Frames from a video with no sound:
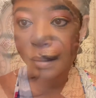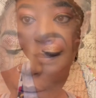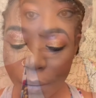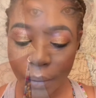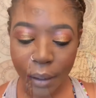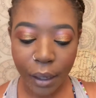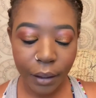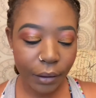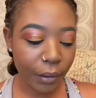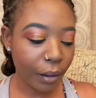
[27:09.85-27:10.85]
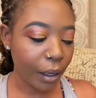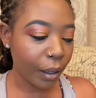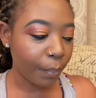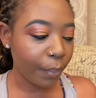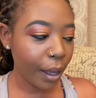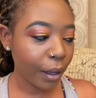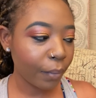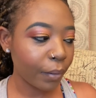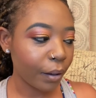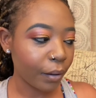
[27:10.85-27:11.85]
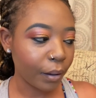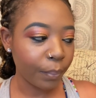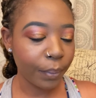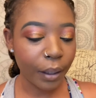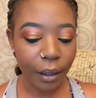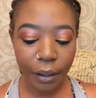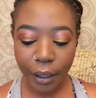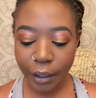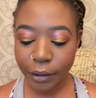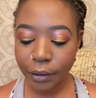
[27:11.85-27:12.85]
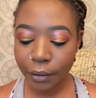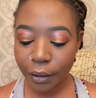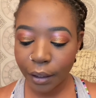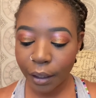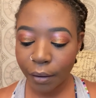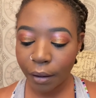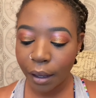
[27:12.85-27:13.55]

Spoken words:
Okay, so I am back. We're going to put our lashes on now.